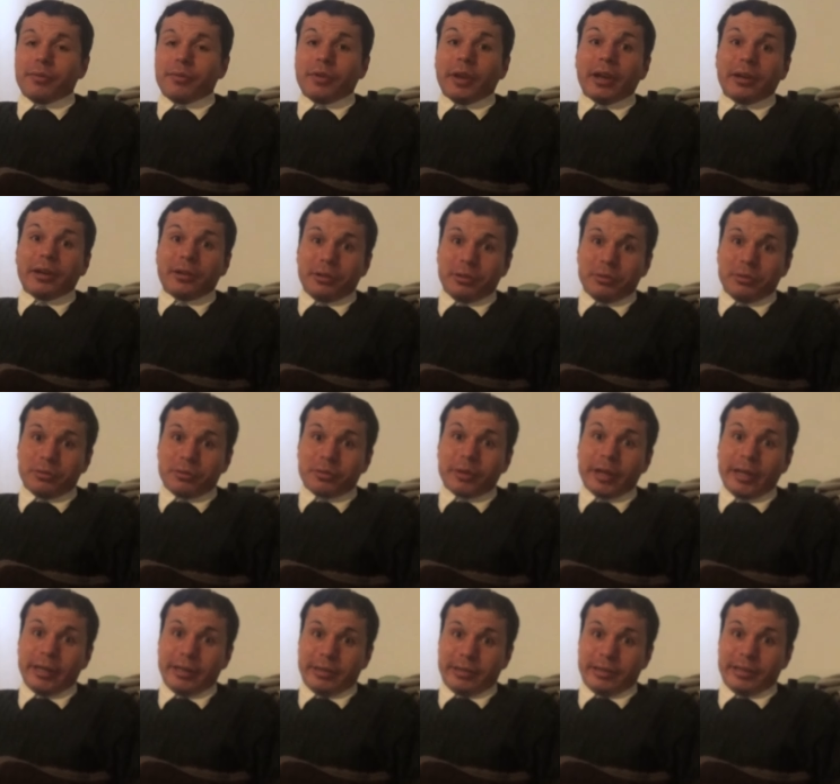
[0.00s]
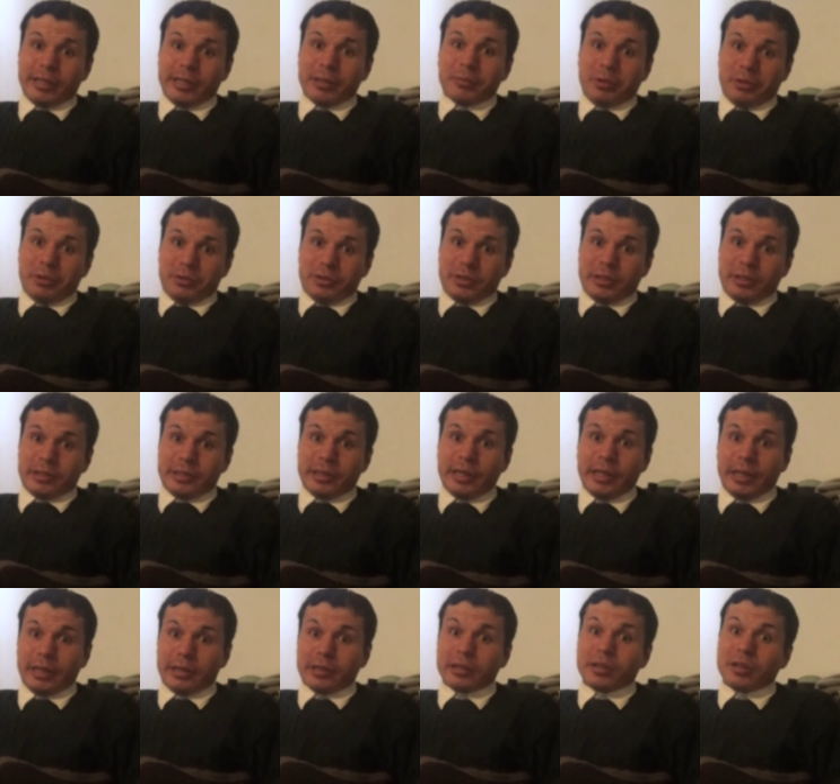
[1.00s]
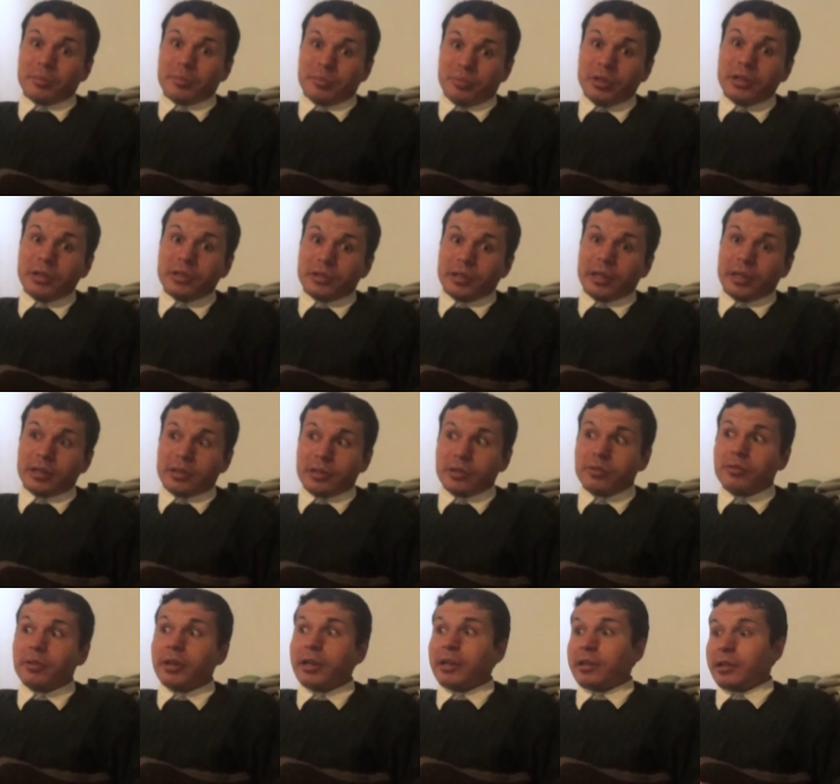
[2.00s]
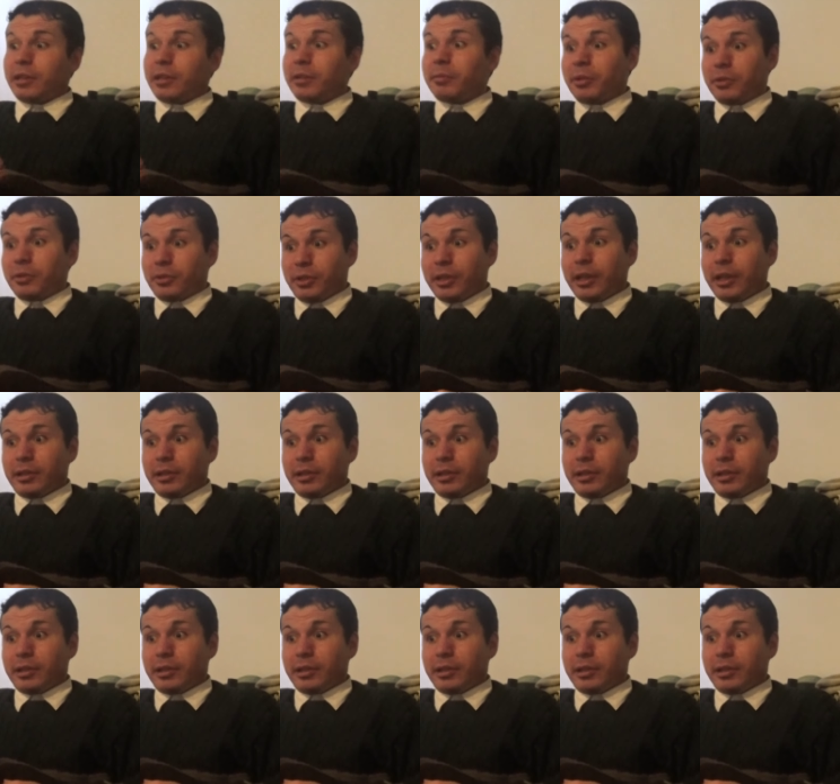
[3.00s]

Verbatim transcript: valued greatly what she said and appreciated greatly what she